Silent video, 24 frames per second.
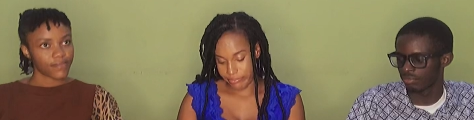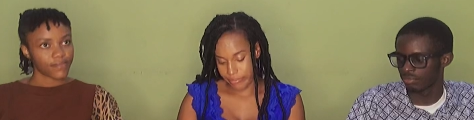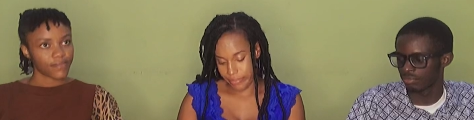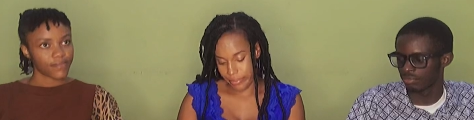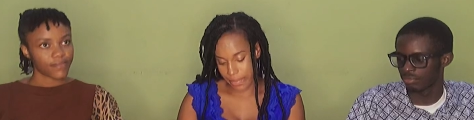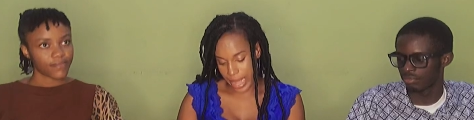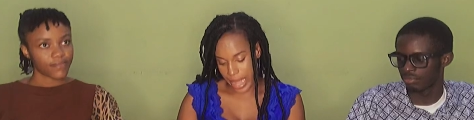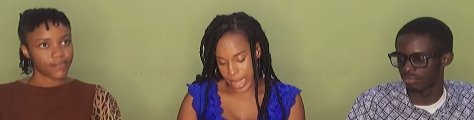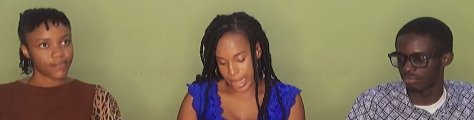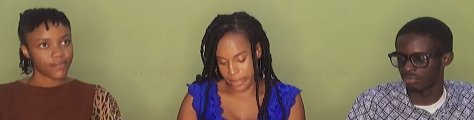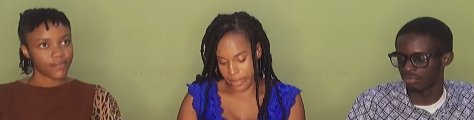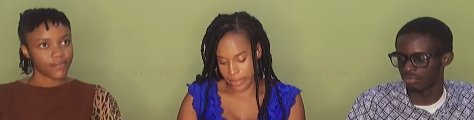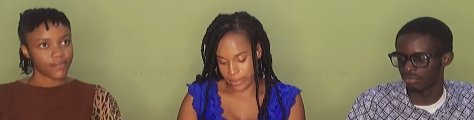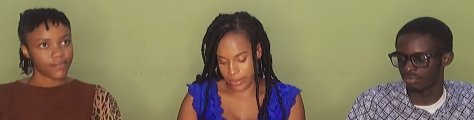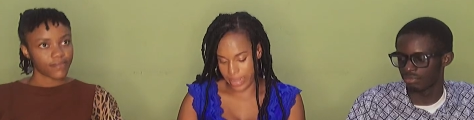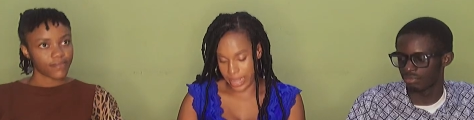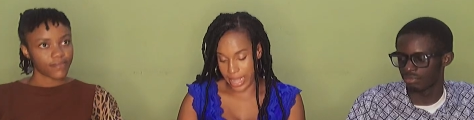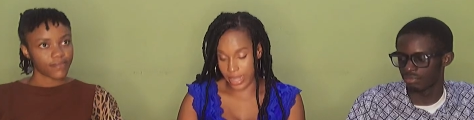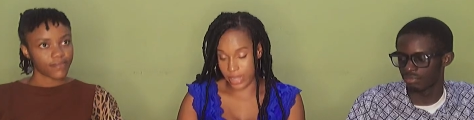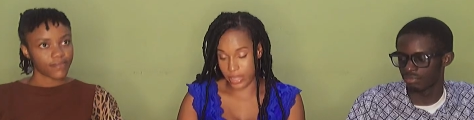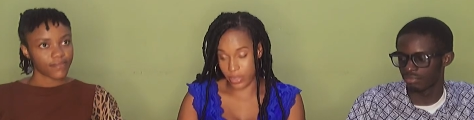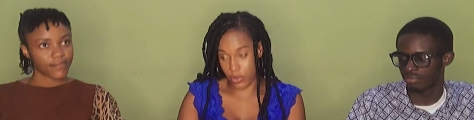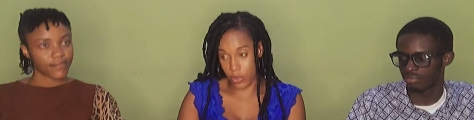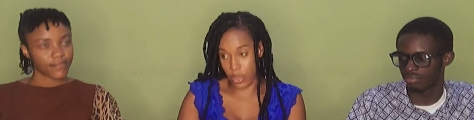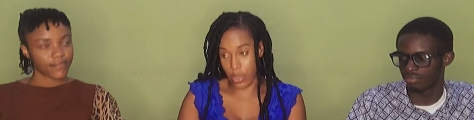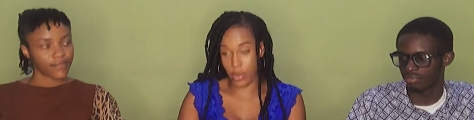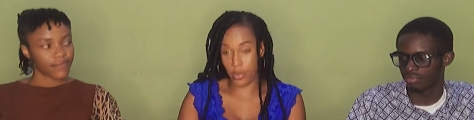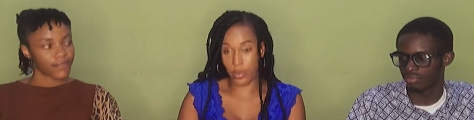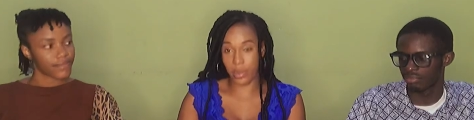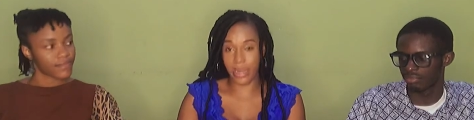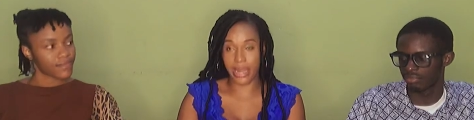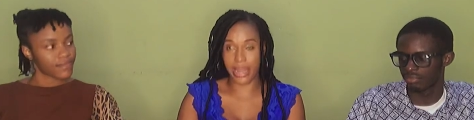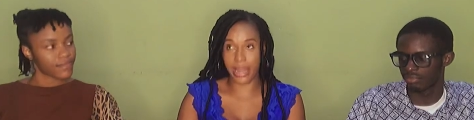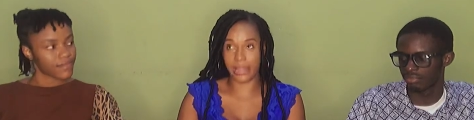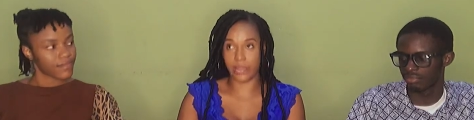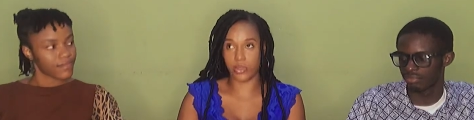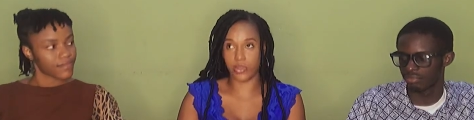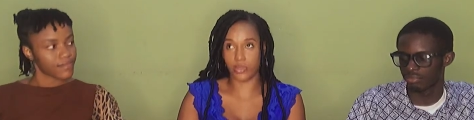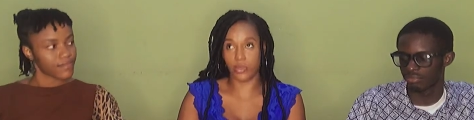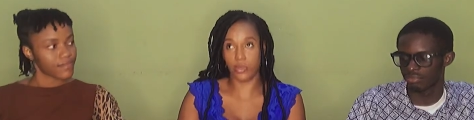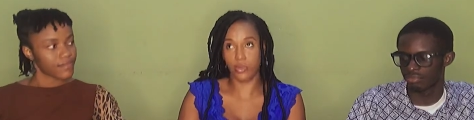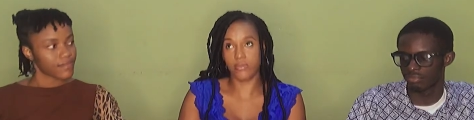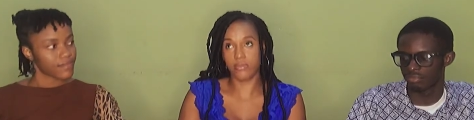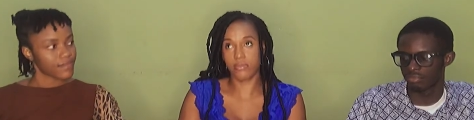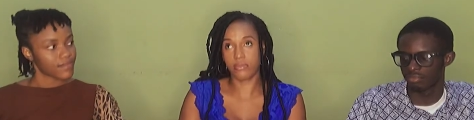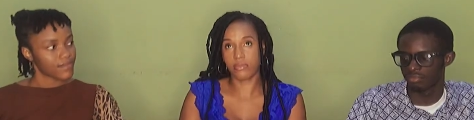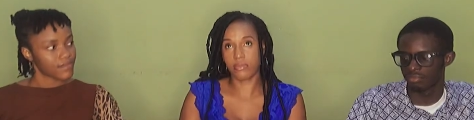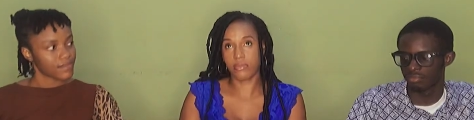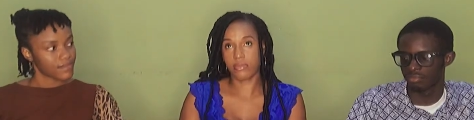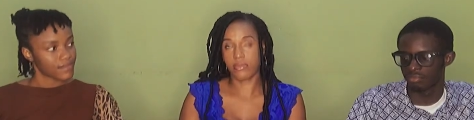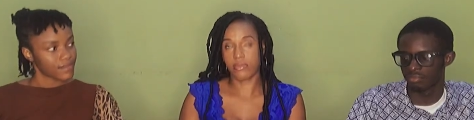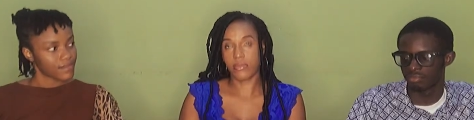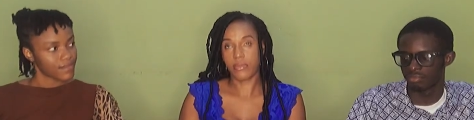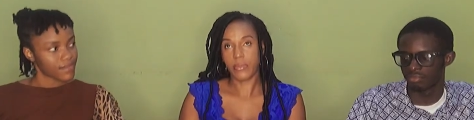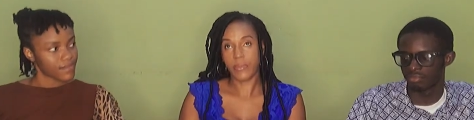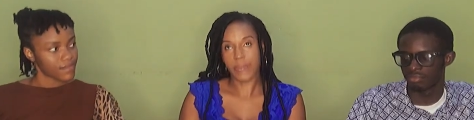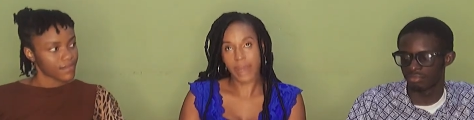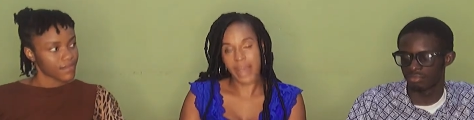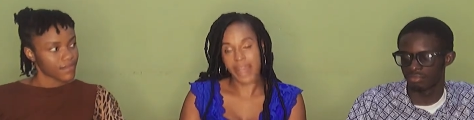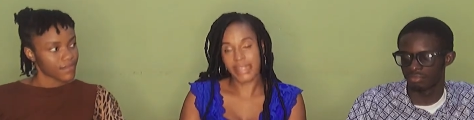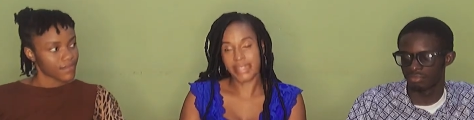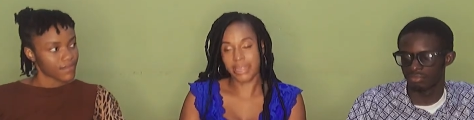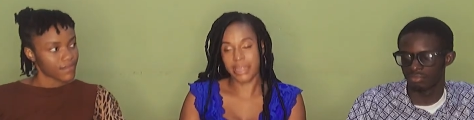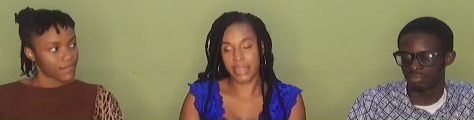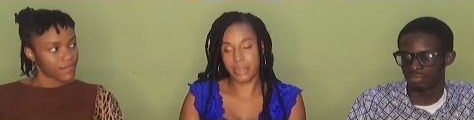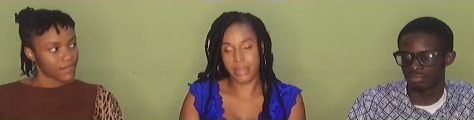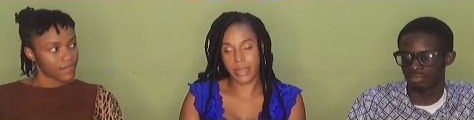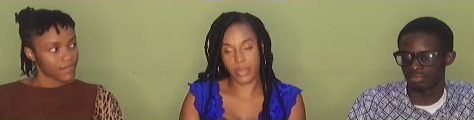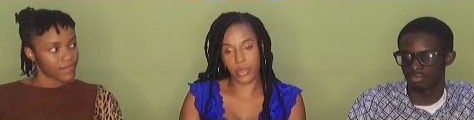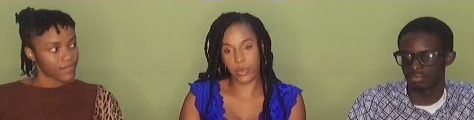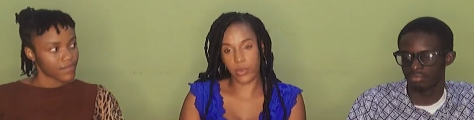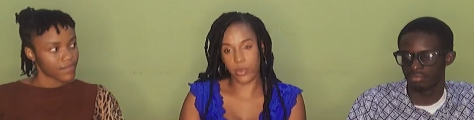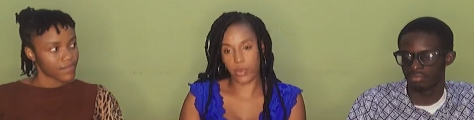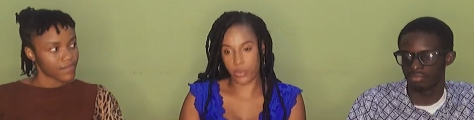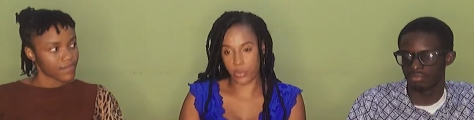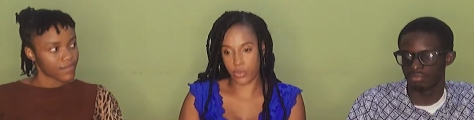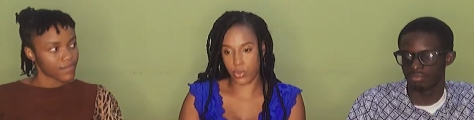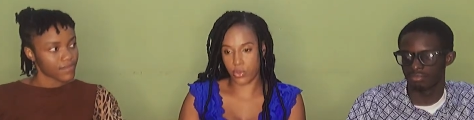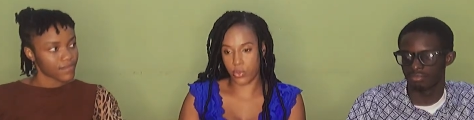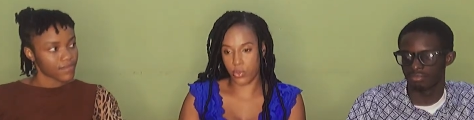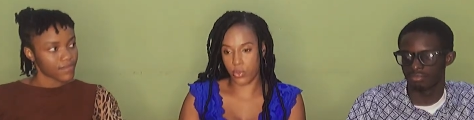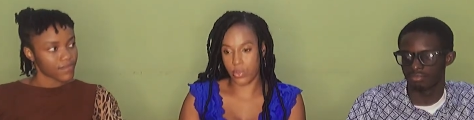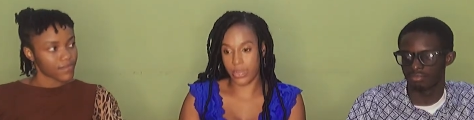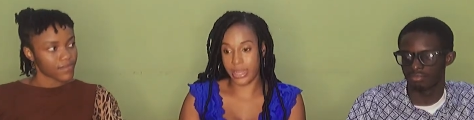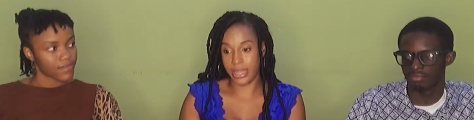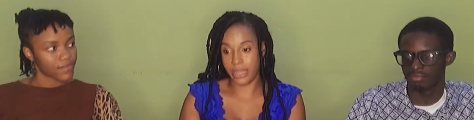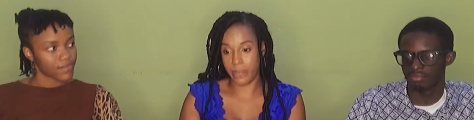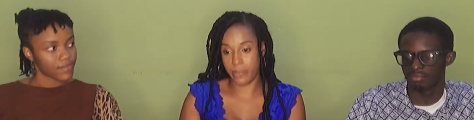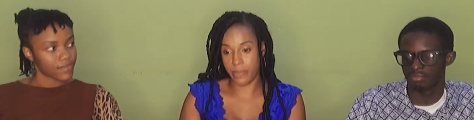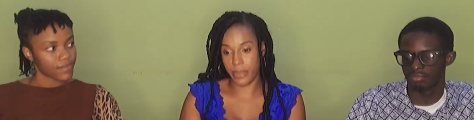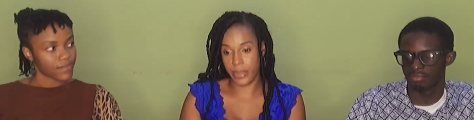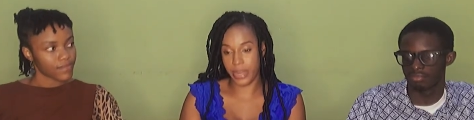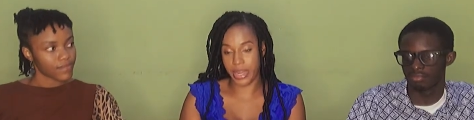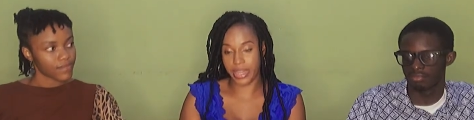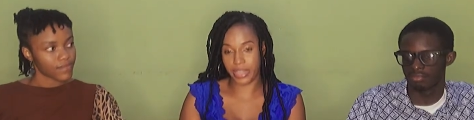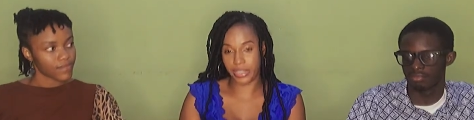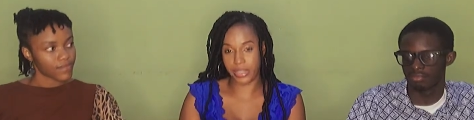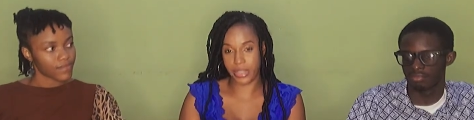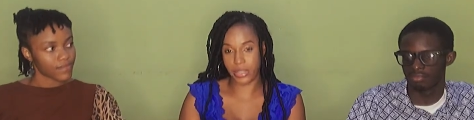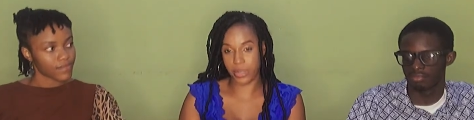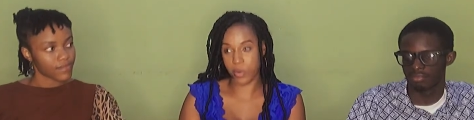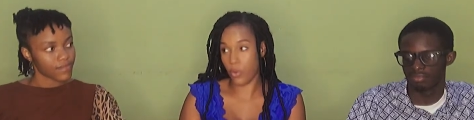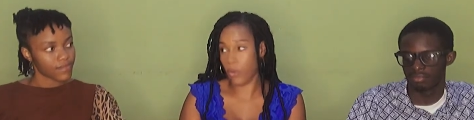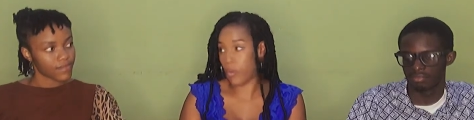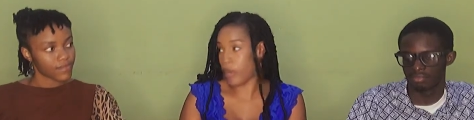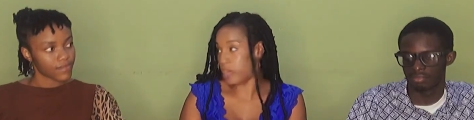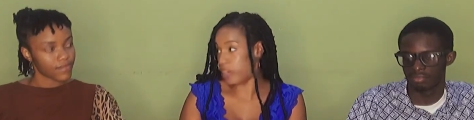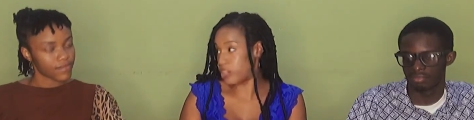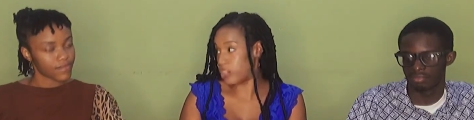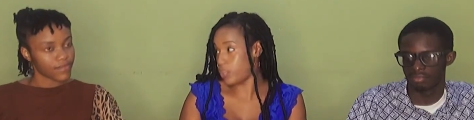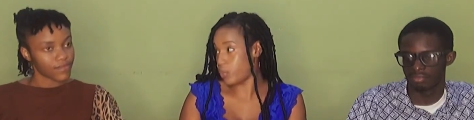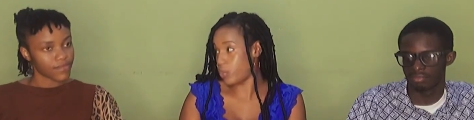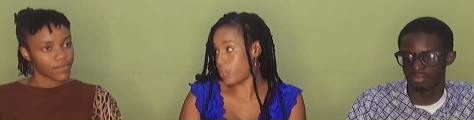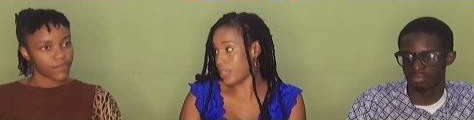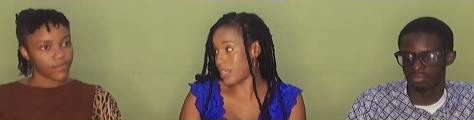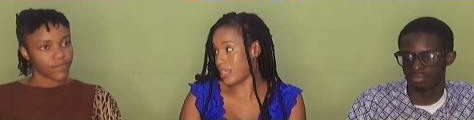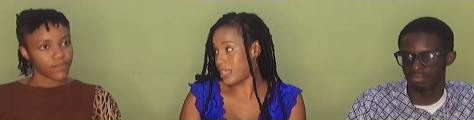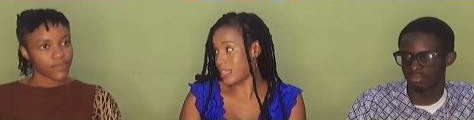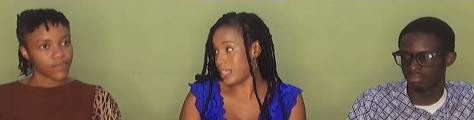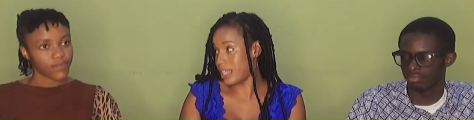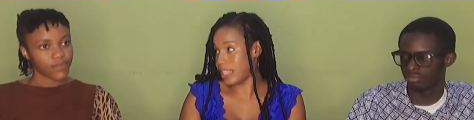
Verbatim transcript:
Speaker 1: pass, like, do you like to pass in medical school in pediatrics and G. what are the